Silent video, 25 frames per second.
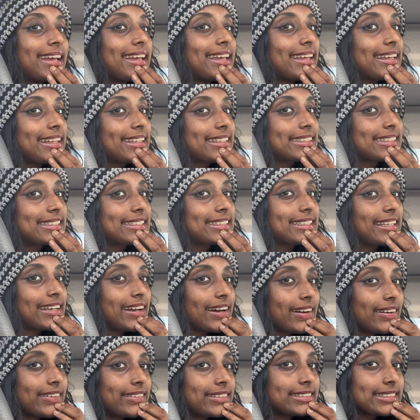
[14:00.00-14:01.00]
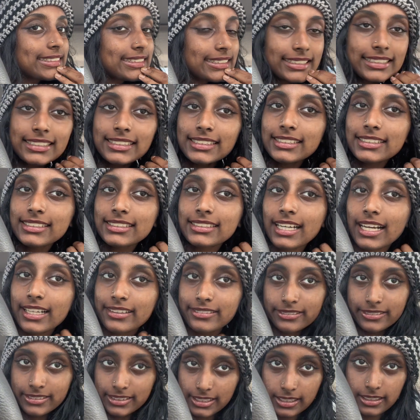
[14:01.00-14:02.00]
it's so cute. I
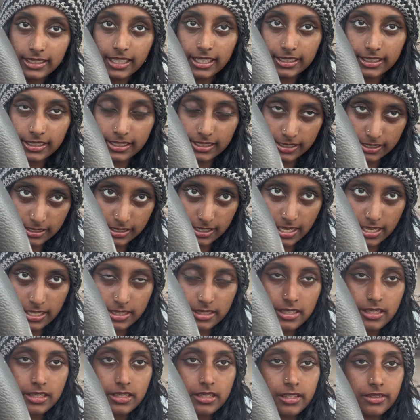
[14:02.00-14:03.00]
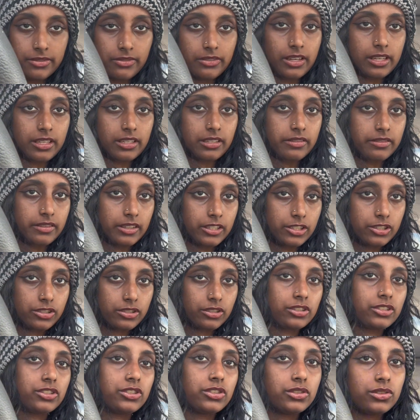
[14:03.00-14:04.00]
really like it. I think if I
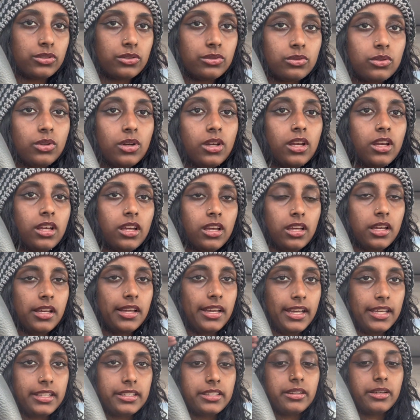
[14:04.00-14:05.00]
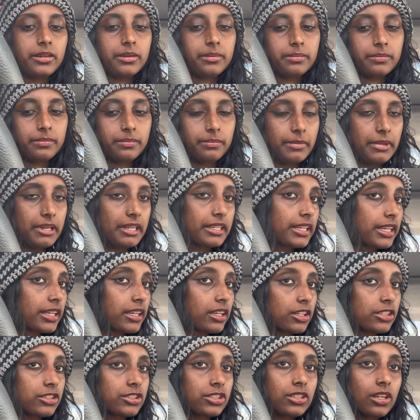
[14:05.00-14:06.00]
eventually do end up making
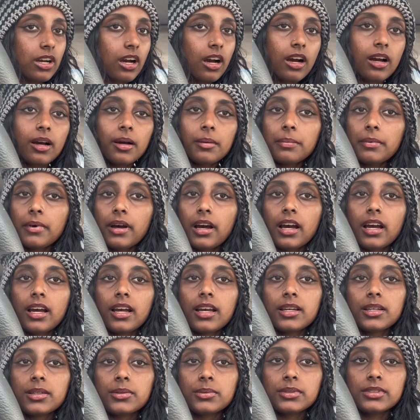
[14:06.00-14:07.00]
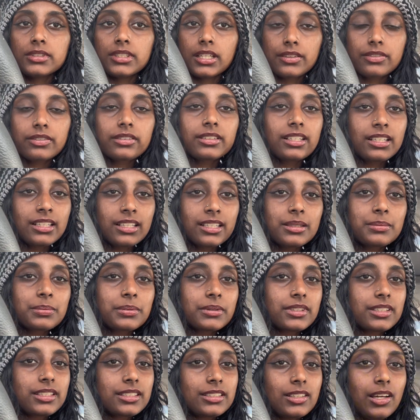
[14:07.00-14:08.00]
a shop, I would definitely
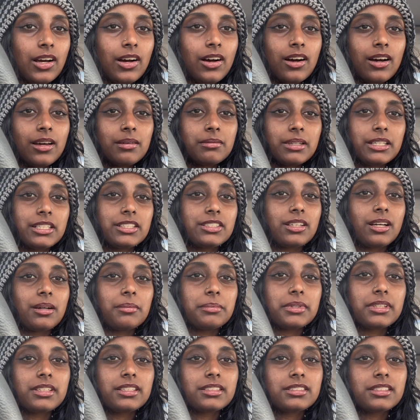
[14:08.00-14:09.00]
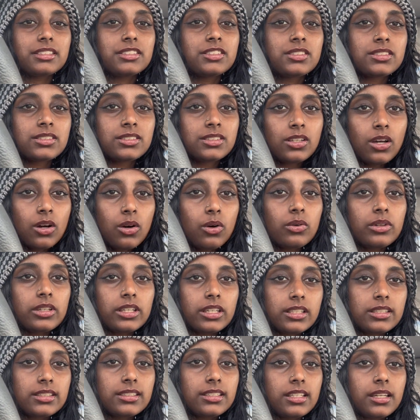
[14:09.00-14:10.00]
put this on my shop because it's so
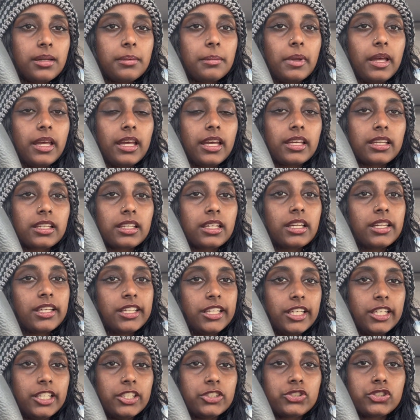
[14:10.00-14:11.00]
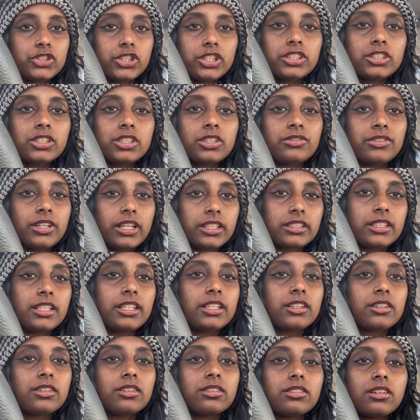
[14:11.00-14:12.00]
easy to make. It's just a
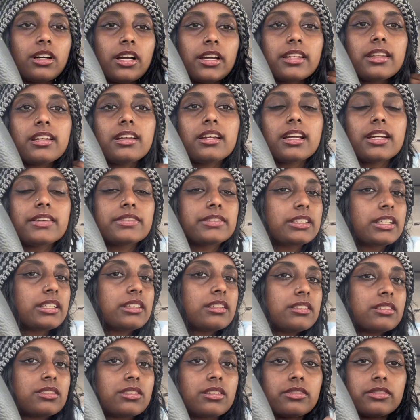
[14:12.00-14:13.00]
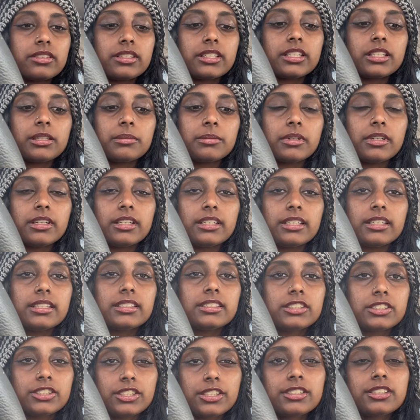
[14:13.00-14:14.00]
rectangle. I think I've said this already, but
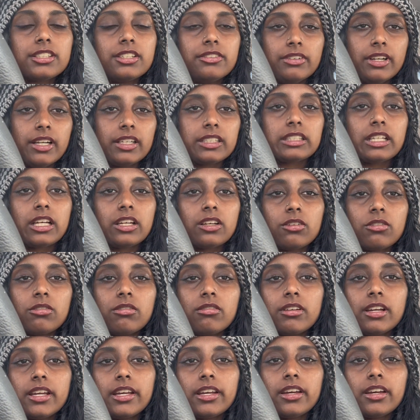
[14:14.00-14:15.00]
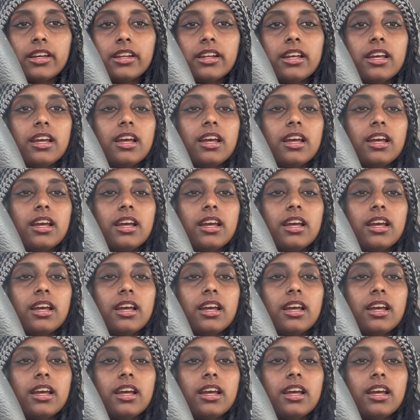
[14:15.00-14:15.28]
it's just a rectangle and